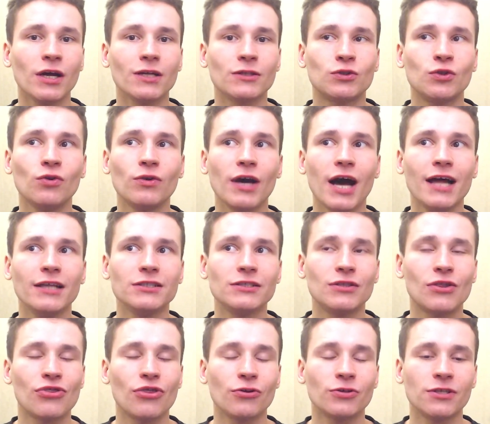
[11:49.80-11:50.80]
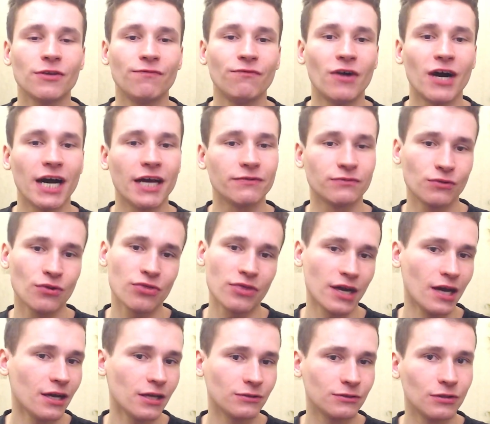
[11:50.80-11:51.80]
235,
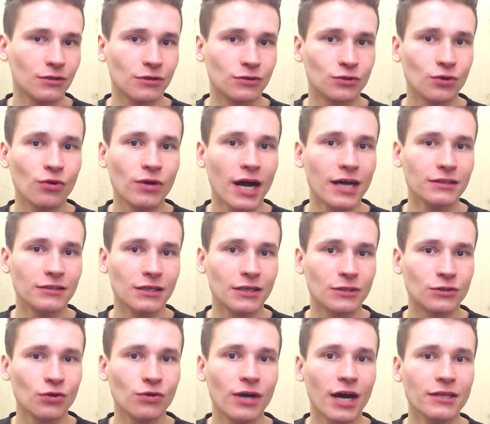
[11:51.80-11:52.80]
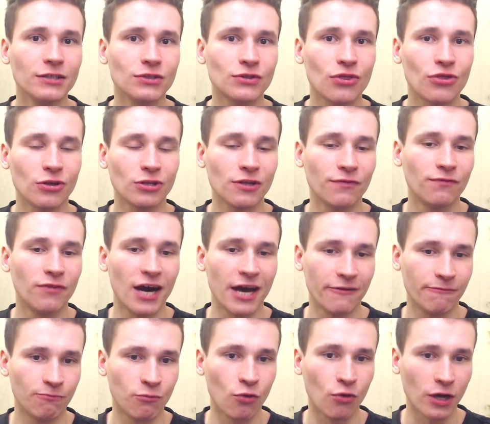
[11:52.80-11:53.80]
200,
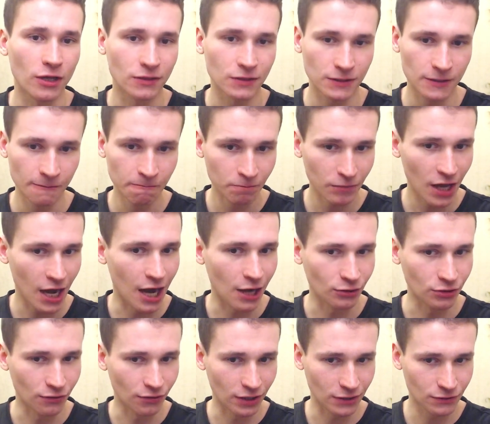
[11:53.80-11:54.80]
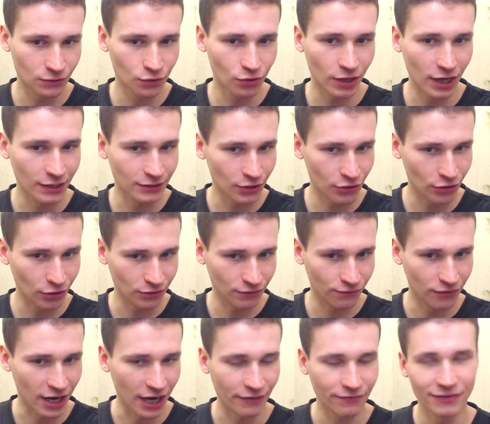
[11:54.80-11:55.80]
235 points out of it,
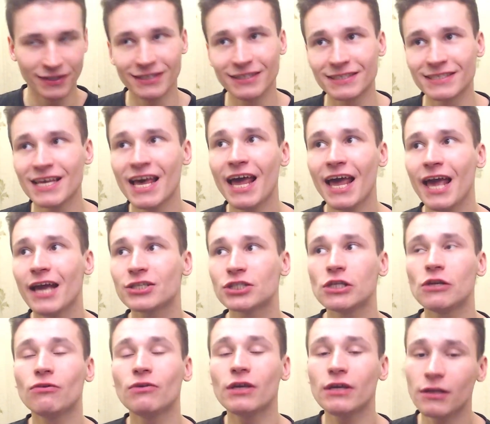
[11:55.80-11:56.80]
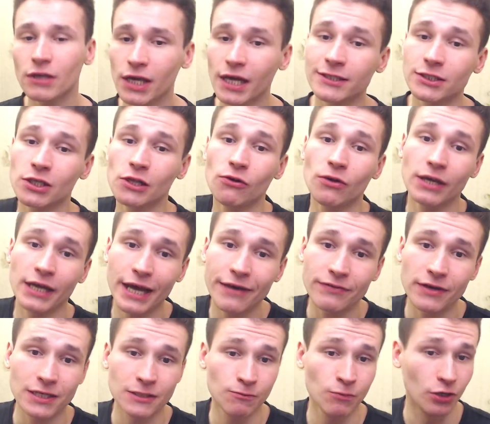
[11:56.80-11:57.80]
235. It is actually, actually you have
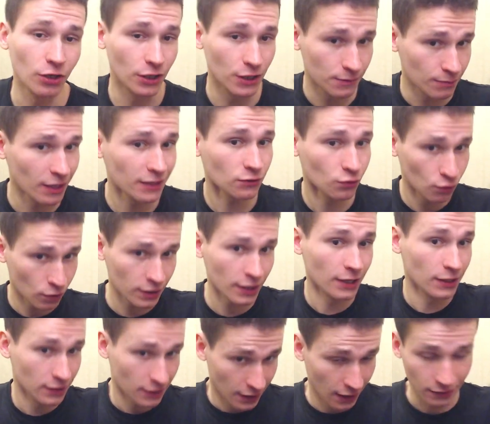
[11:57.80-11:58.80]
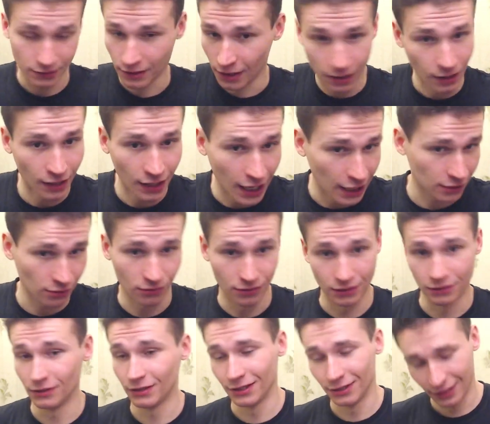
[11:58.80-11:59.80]
experience, but you can get a lot
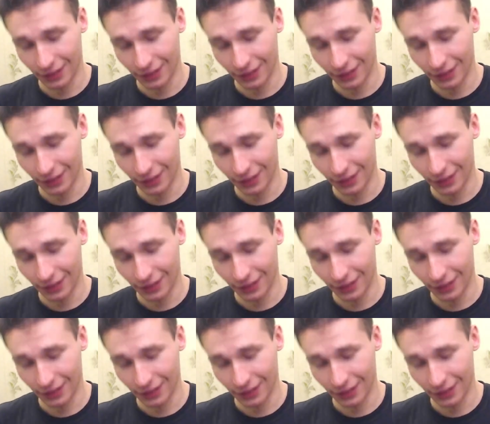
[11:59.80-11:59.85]
of it,